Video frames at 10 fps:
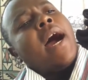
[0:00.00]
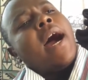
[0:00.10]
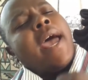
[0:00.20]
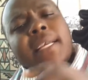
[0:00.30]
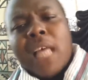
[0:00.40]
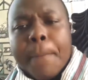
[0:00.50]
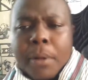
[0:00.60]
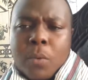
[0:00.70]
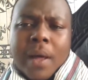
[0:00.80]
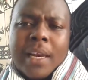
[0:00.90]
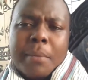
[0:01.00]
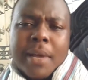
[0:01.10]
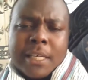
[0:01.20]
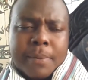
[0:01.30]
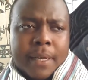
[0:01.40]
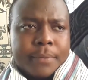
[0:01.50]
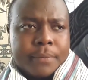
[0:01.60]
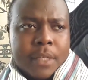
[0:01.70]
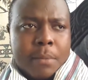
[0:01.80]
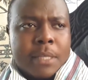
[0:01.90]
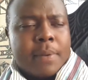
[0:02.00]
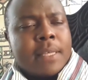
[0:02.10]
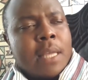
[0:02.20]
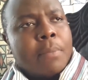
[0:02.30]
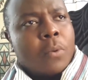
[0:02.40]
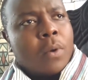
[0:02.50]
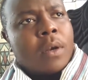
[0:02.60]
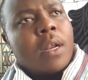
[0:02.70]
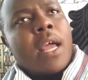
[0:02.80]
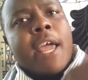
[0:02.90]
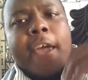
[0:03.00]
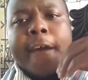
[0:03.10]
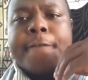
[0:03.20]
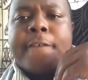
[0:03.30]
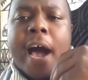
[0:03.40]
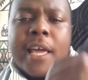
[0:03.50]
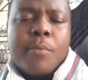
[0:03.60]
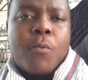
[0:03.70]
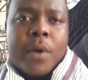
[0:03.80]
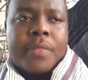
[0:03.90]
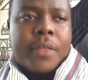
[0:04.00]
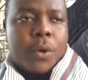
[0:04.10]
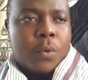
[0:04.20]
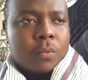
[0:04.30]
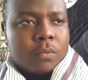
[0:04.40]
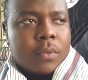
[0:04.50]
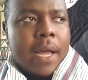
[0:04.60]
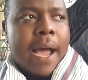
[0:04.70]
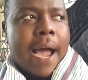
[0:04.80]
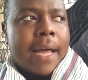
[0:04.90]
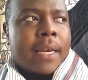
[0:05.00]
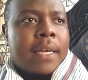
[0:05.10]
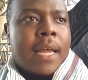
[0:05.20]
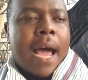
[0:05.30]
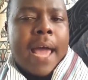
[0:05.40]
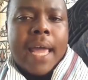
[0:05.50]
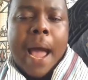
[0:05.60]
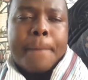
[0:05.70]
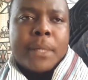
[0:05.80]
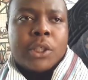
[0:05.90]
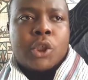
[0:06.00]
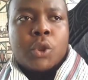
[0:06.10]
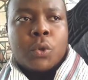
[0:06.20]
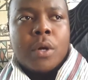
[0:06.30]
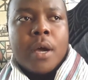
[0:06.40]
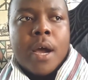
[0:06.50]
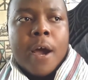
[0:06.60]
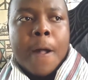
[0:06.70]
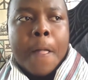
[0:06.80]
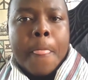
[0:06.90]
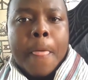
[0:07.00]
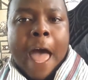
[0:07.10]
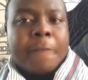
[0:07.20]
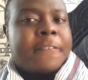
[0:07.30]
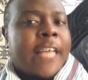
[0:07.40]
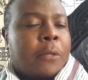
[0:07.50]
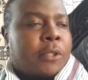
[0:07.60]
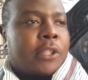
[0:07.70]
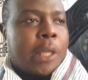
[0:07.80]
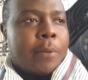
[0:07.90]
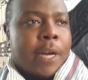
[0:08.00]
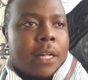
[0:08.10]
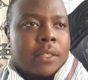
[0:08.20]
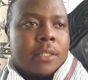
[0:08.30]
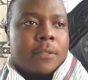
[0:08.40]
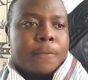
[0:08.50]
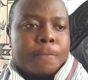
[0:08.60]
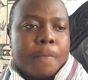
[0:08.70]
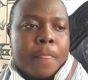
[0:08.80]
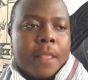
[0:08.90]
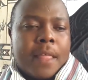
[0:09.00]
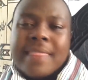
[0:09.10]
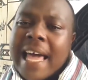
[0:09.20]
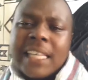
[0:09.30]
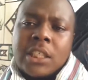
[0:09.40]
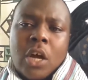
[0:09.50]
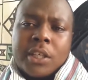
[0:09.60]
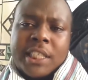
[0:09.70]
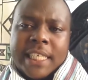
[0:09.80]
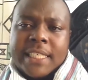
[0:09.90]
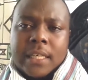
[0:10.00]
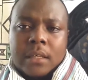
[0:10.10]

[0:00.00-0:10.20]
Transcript: Example one, let me explain. Let me explain. Example one. If I am with you and I happen to have sex with someone else that is not cheating.